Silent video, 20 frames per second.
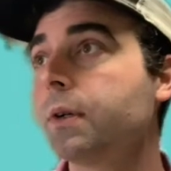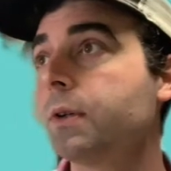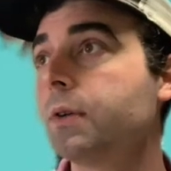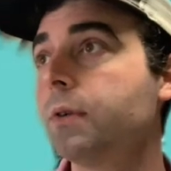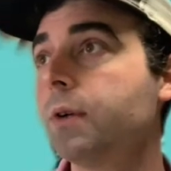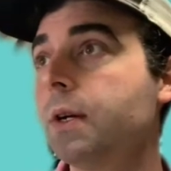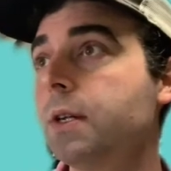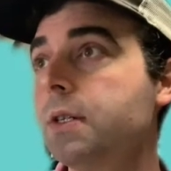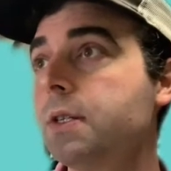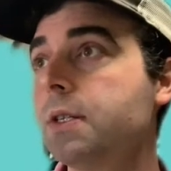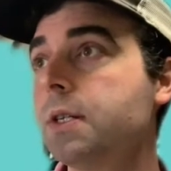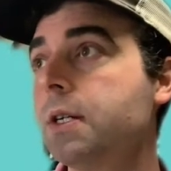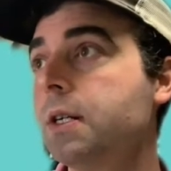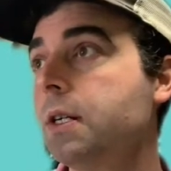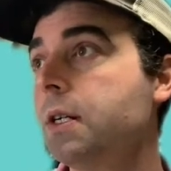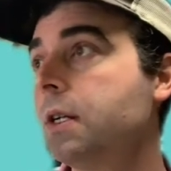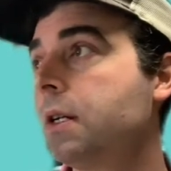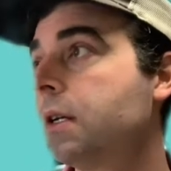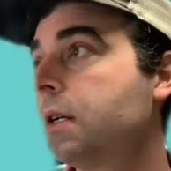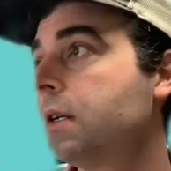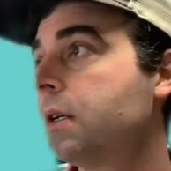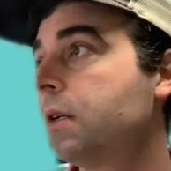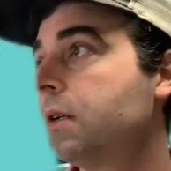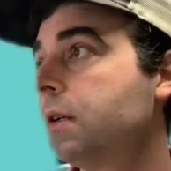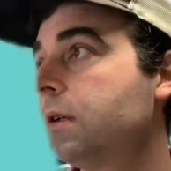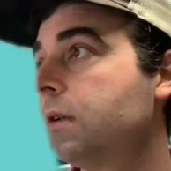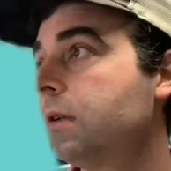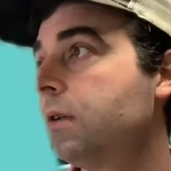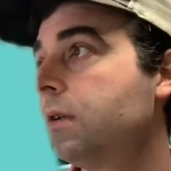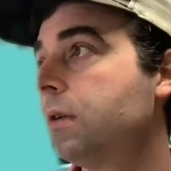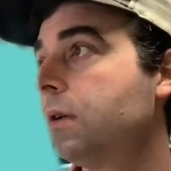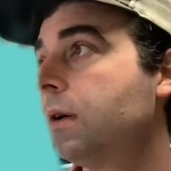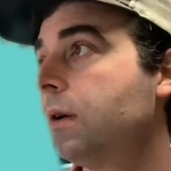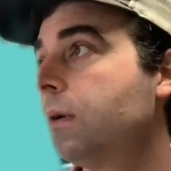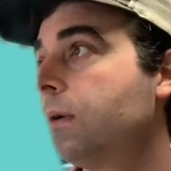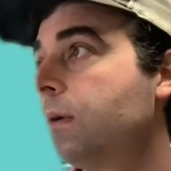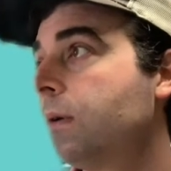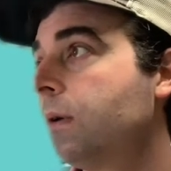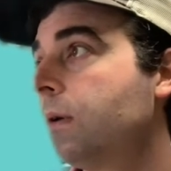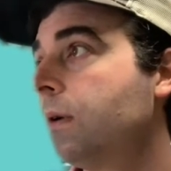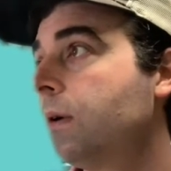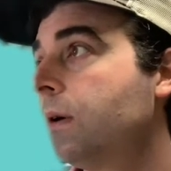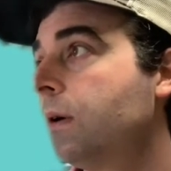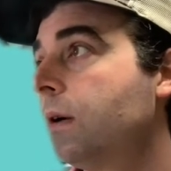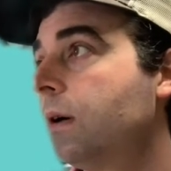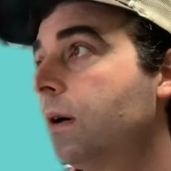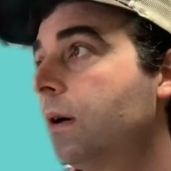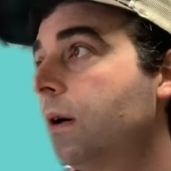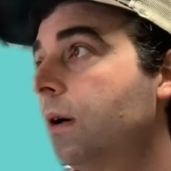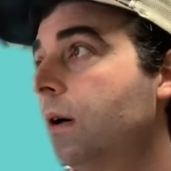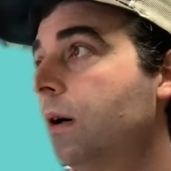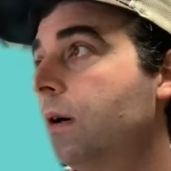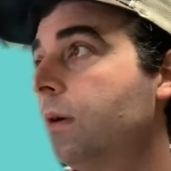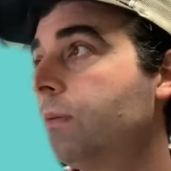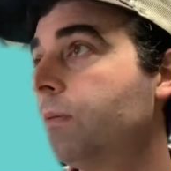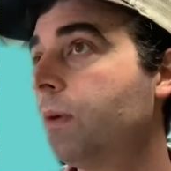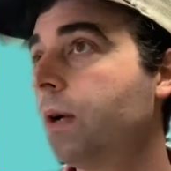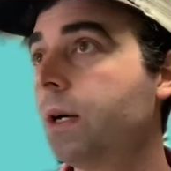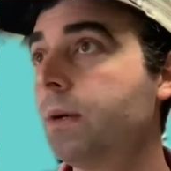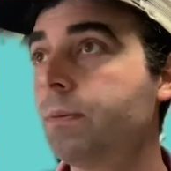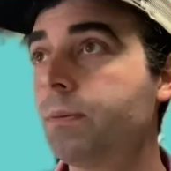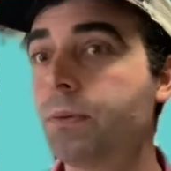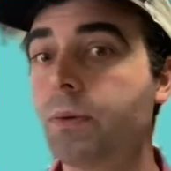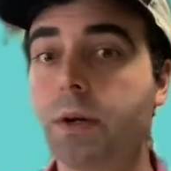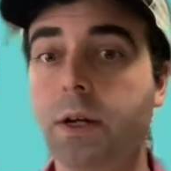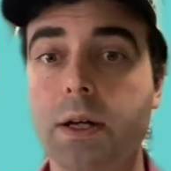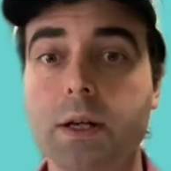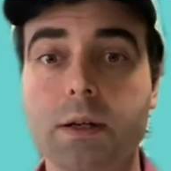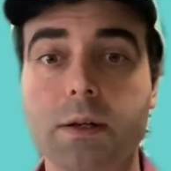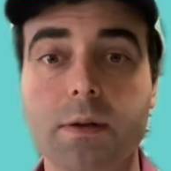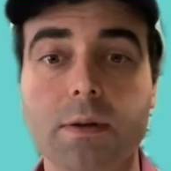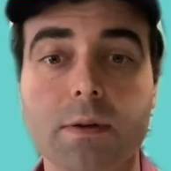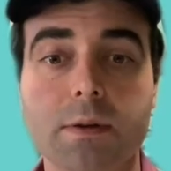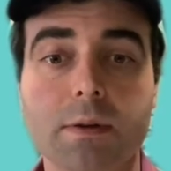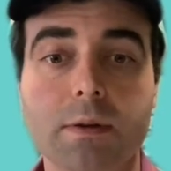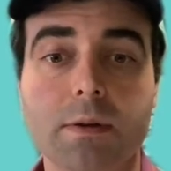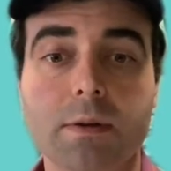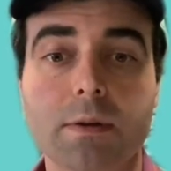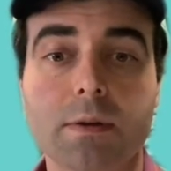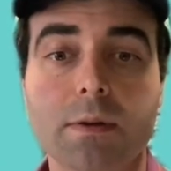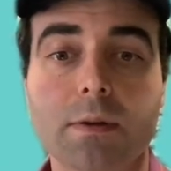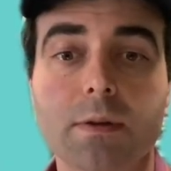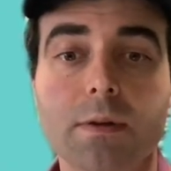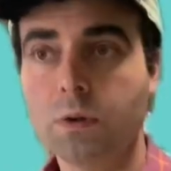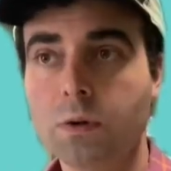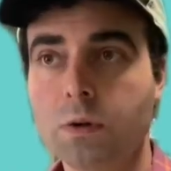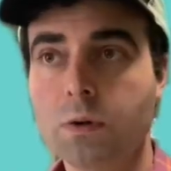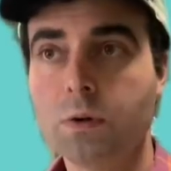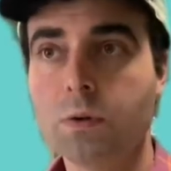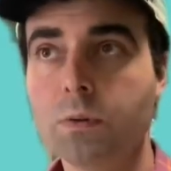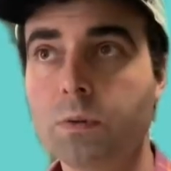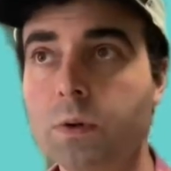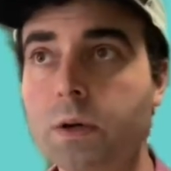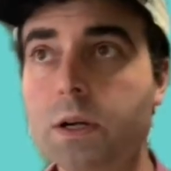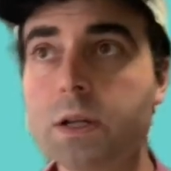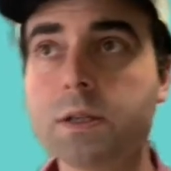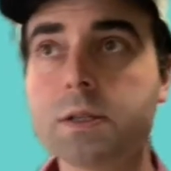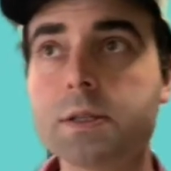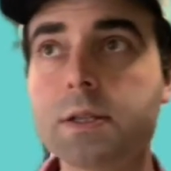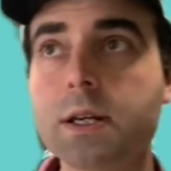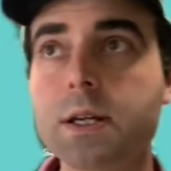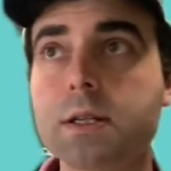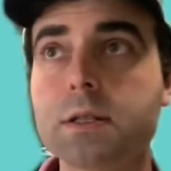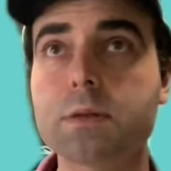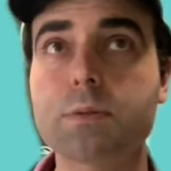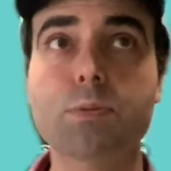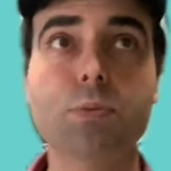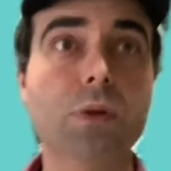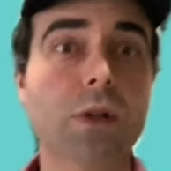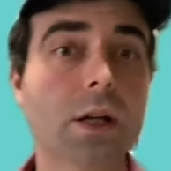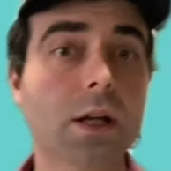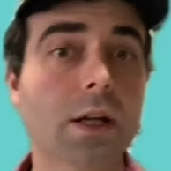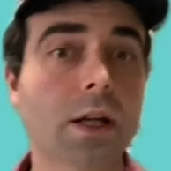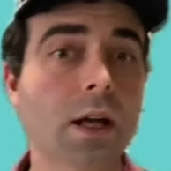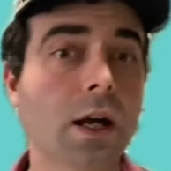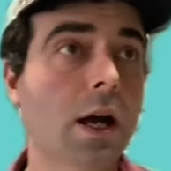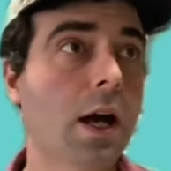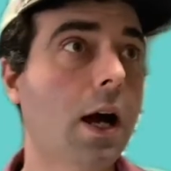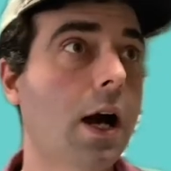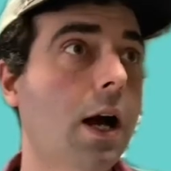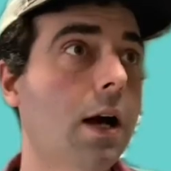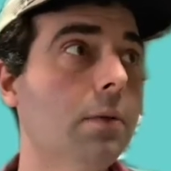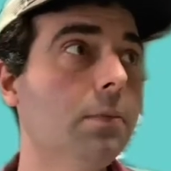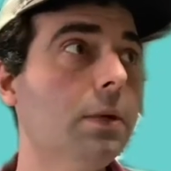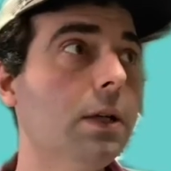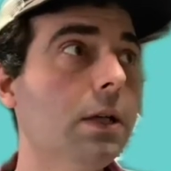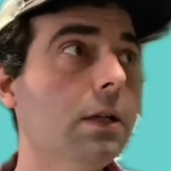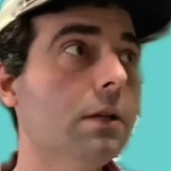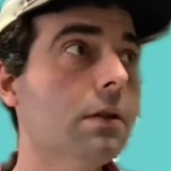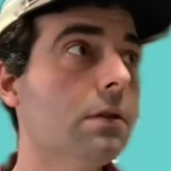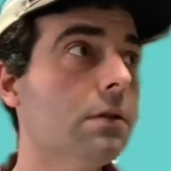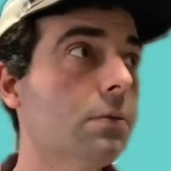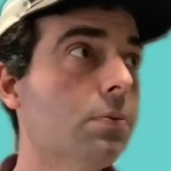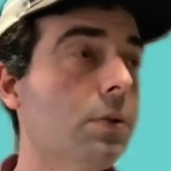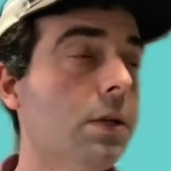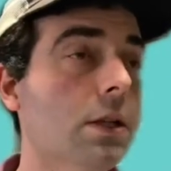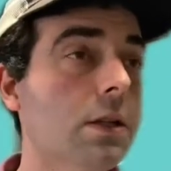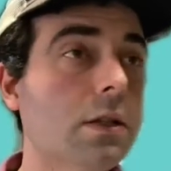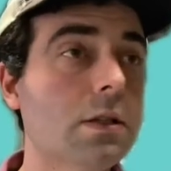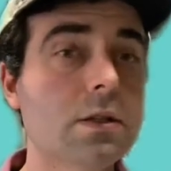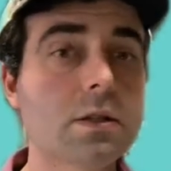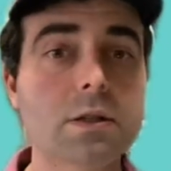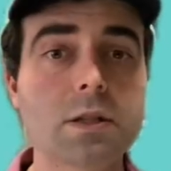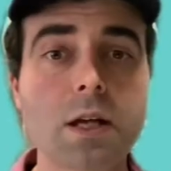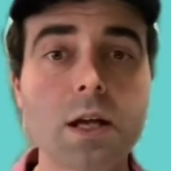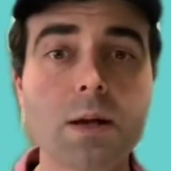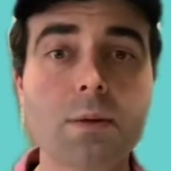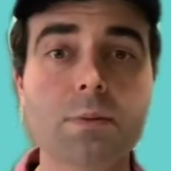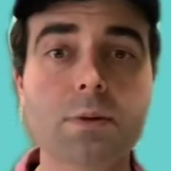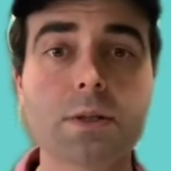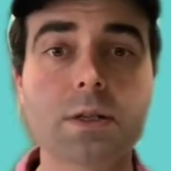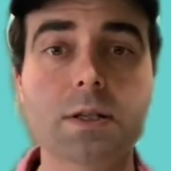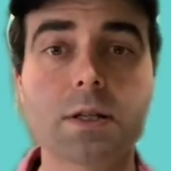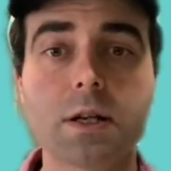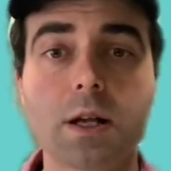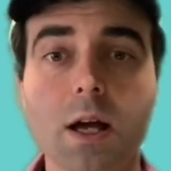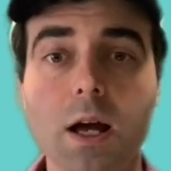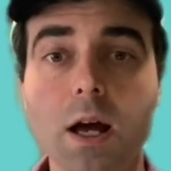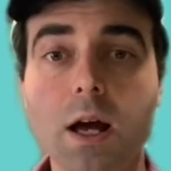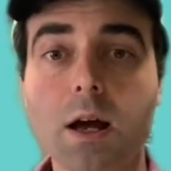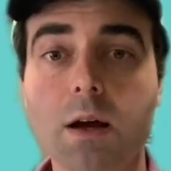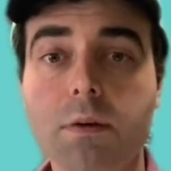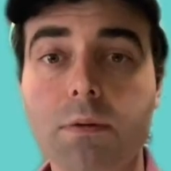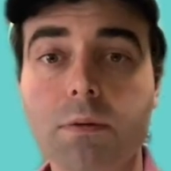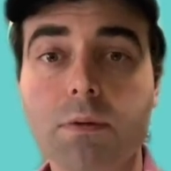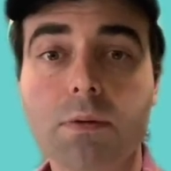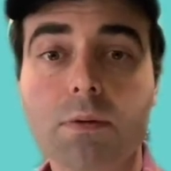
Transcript: crunchy, you know, on white bread. When I say split, I mean split the sandwich in half.